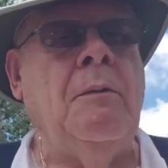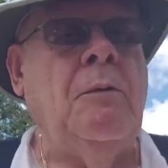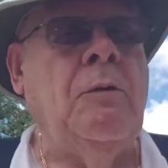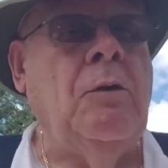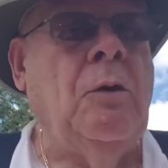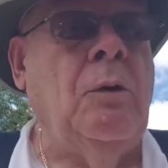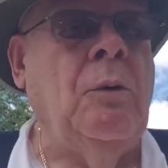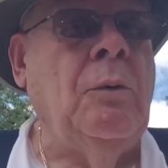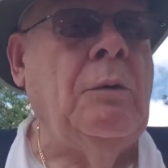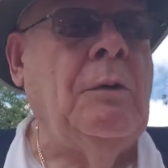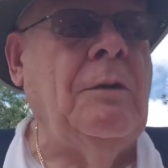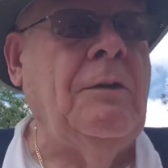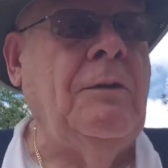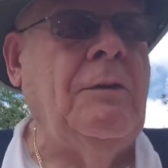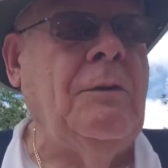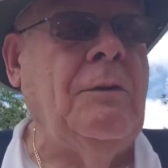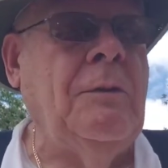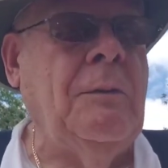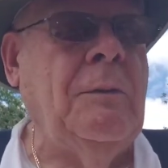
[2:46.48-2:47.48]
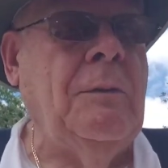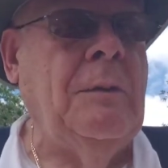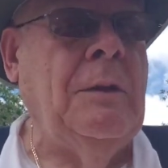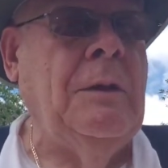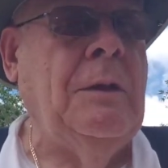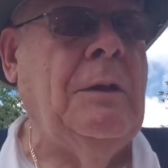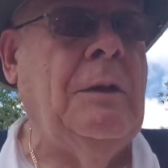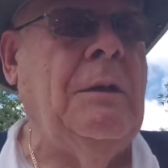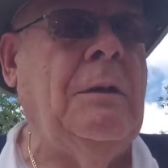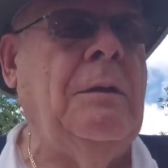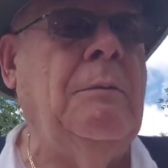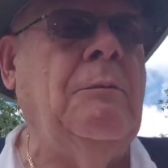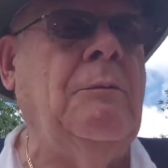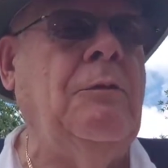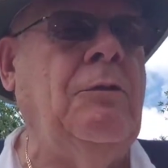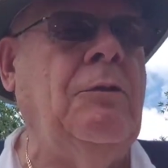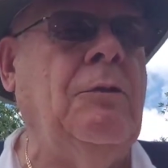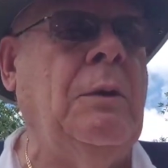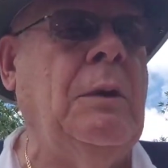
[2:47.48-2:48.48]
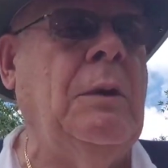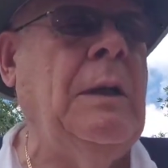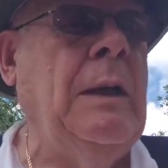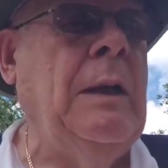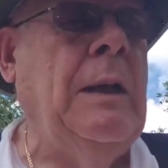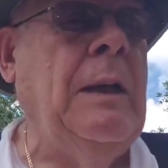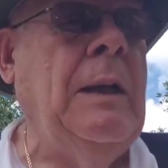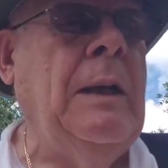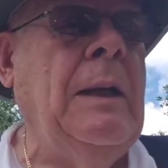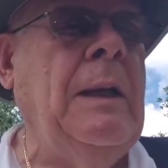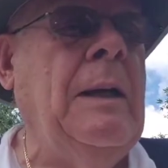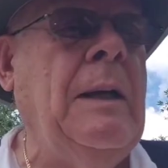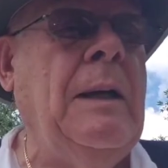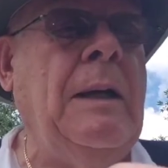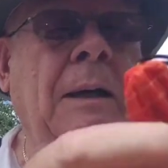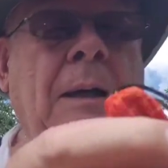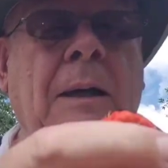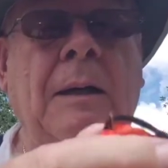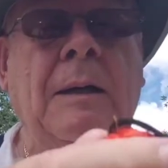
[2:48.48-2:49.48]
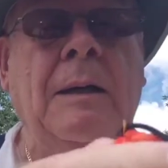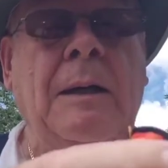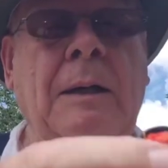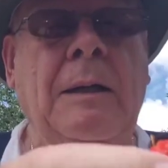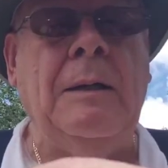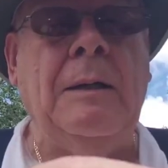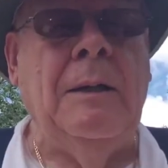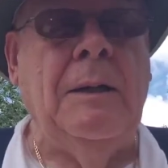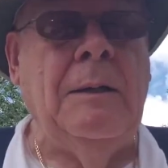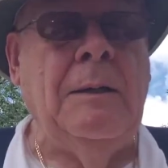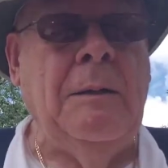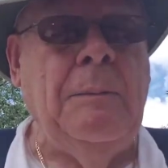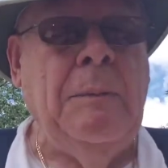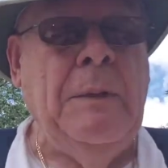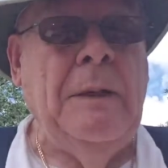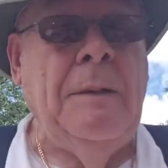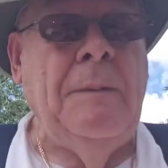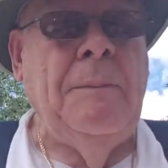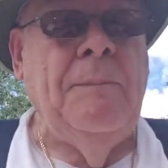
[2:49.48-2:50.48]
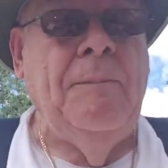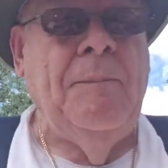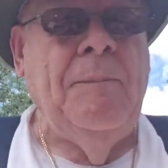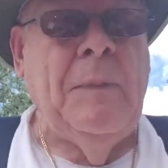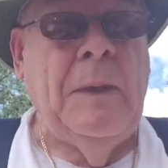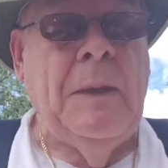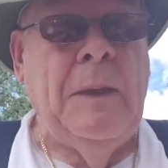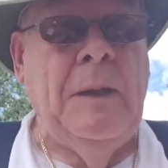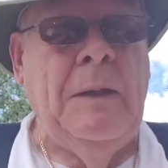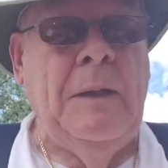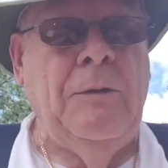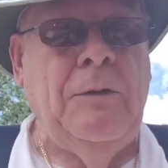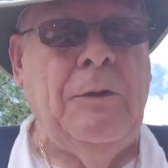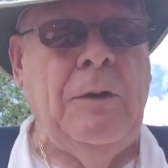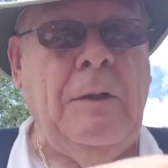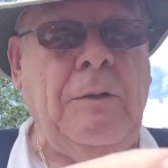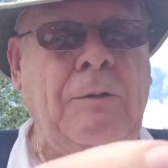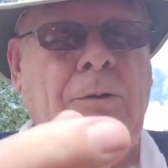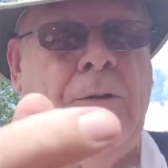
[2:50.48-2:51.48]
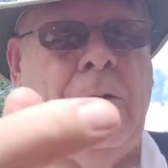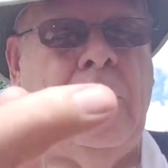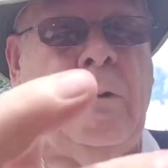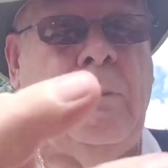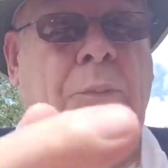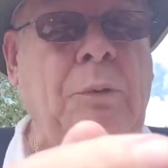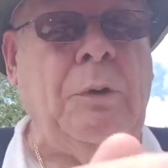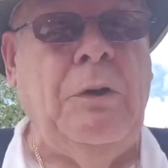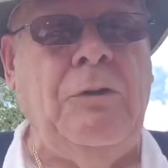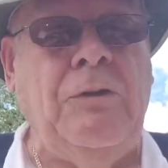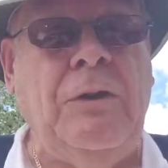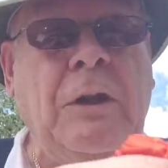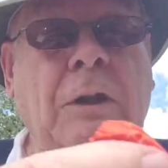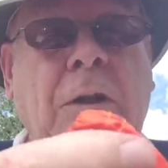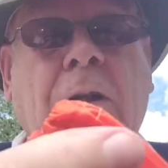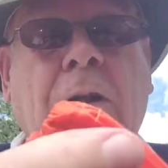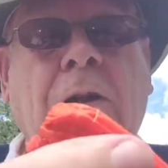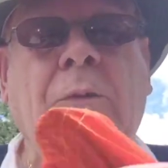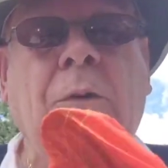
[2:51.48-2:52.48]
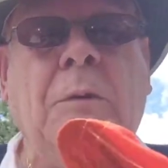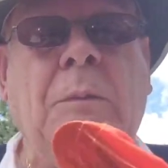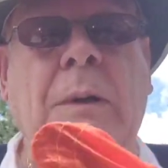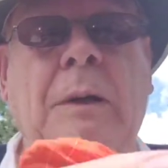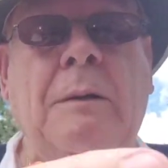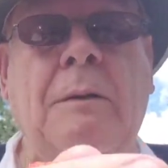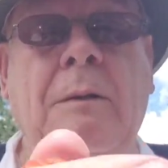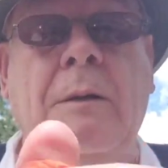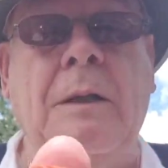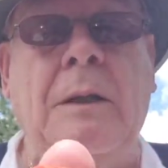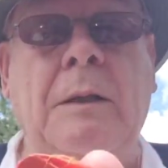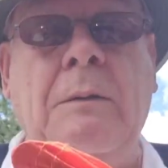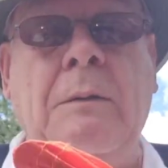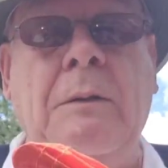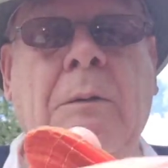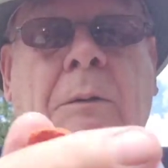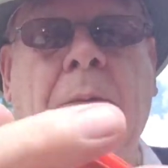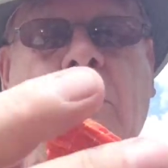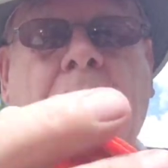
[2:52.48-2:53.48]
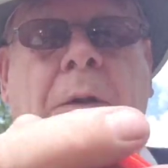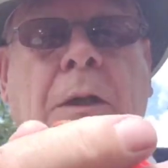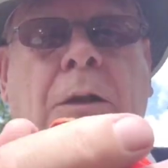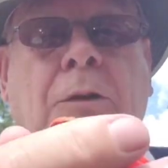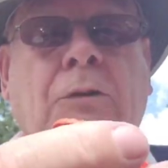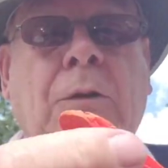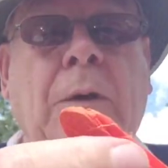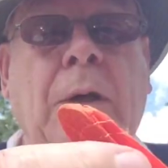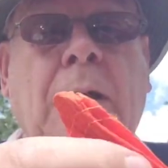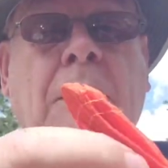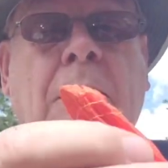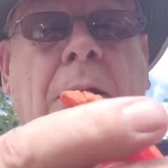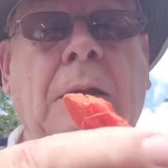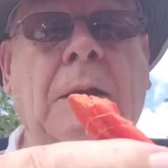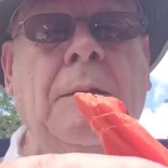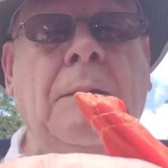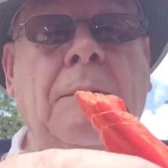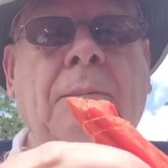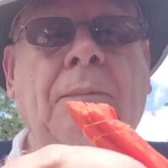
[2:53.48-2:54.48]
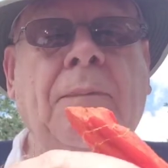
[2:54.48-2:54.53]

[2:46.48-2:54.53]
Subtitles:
Tokes. I'm sure, I gotta admit, I sure appreciate this one better than when I tried the